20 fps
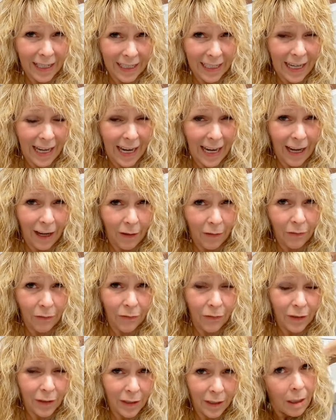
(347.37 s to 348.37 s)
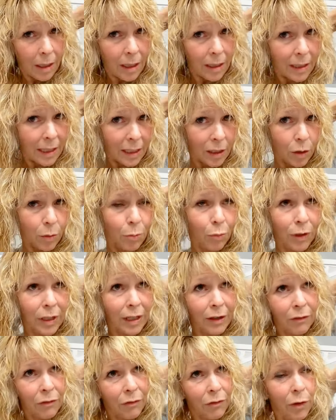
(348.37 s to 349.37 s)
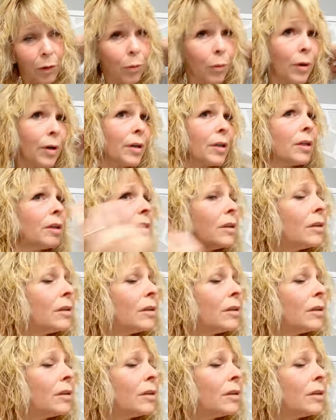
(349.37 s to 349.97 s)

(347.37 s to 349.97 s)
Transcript: in half and then you bring it forward.